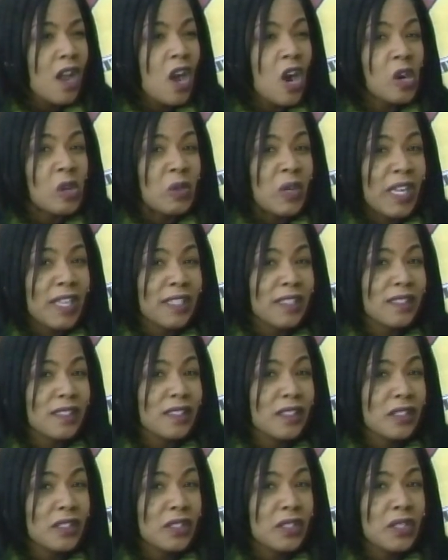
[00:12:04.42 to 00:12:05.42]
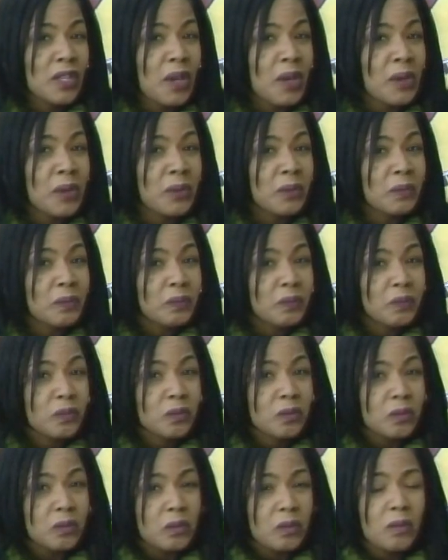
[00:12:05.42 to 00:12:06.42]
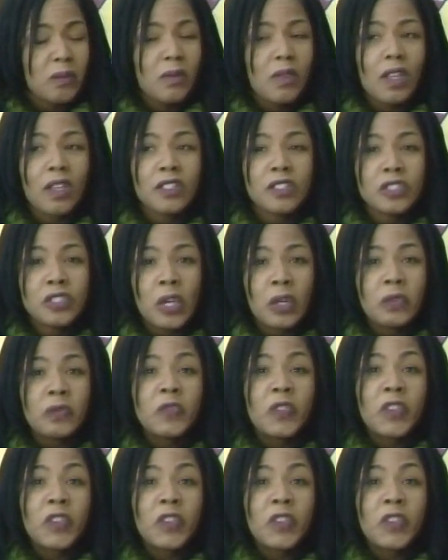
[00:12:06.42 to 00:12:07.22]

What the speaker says: All right. So don't